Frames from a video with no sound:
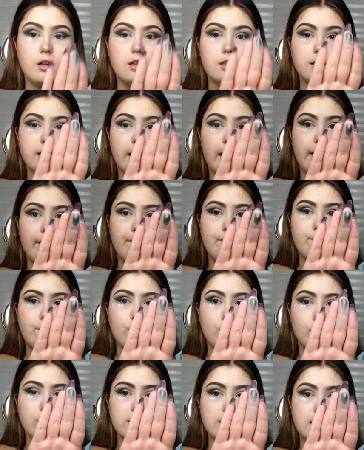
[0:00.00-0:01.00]
It's like a
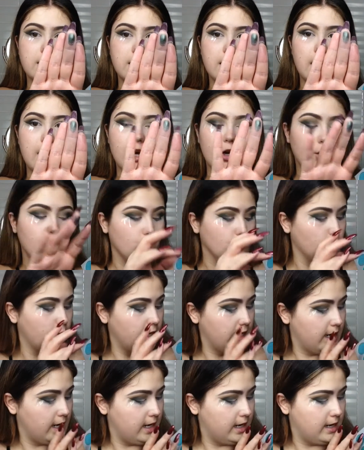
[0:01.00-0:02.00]
foresty
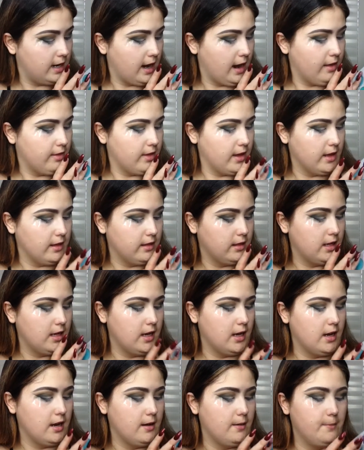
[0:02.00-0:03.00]
green and then
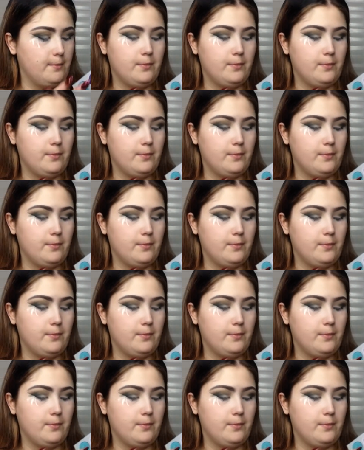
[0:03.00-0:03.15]
the